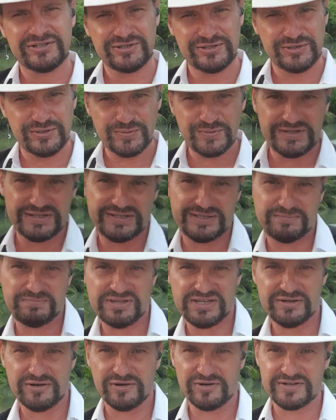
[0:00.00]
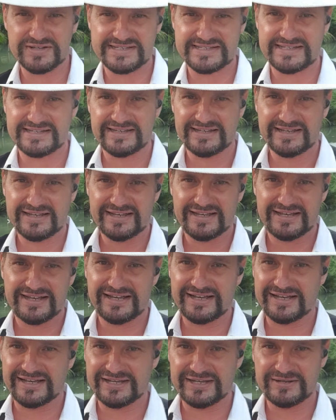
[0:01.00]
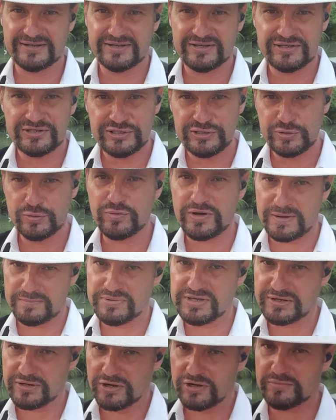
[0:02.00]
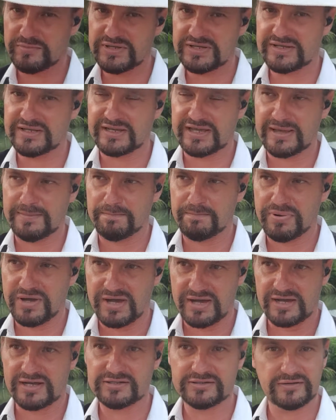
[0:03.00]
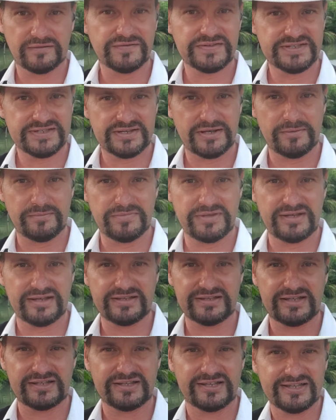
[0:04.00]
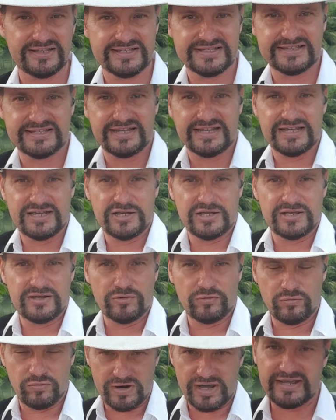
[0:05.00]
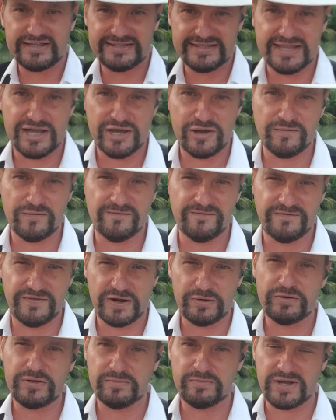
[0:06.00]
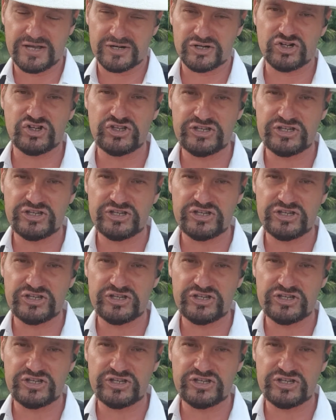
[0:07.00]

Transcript: do it, because you are becoming a part of something that is right now very much